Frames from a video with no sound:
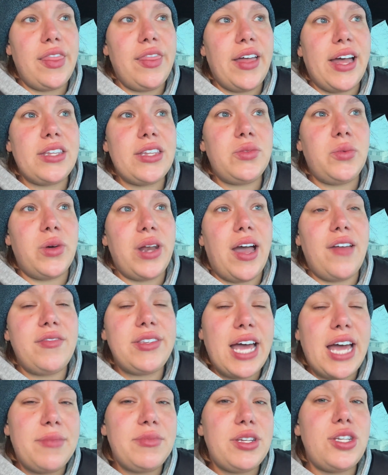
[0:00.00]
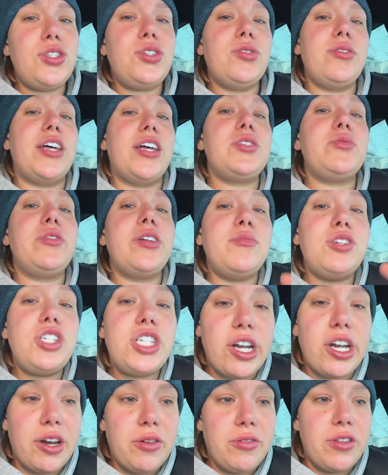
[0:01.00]
And that's what I've tapped into, and that's what I'm
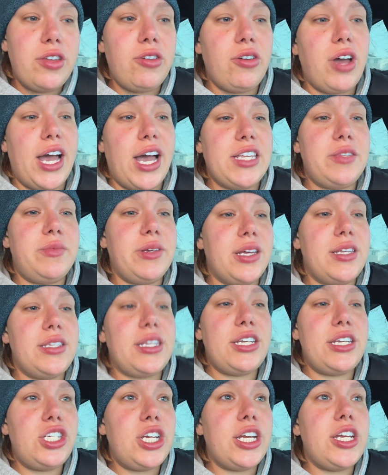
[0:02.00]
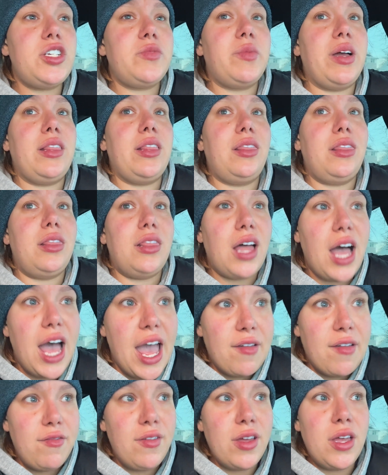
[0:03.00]
sharing with you guys, because it changed my
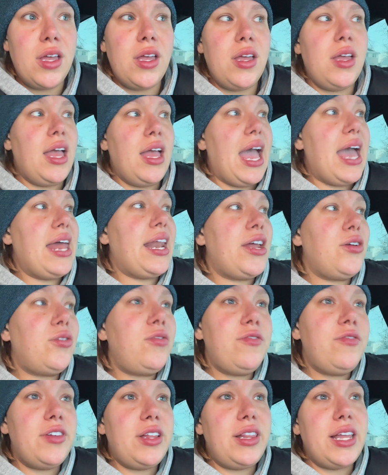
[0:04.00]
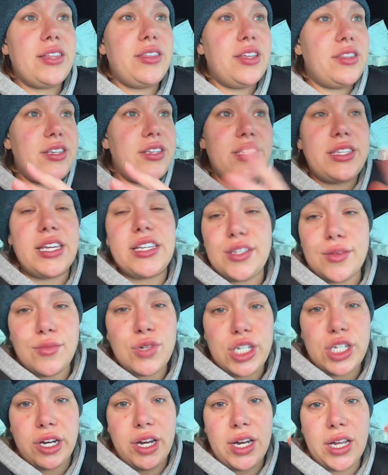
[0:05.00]
life. And I don't feel like that these things
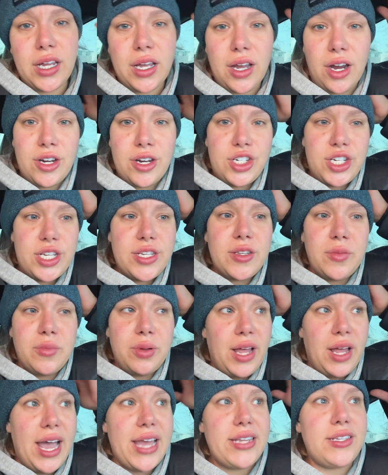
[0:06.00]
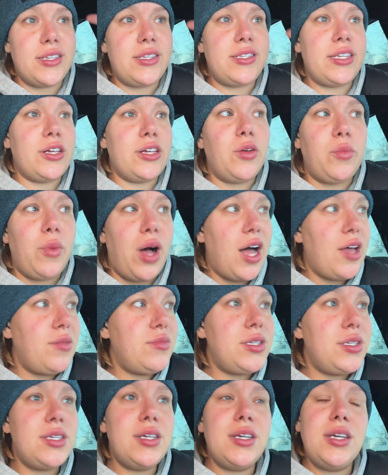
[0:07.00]
I'm sharing are just applied to single
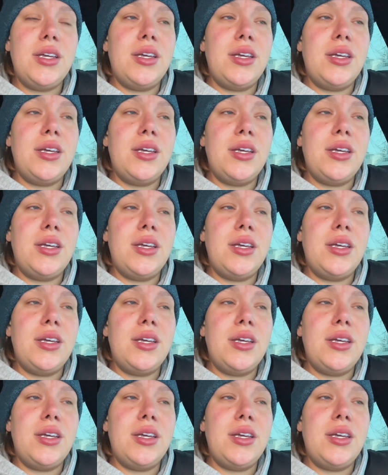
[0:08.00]
moms.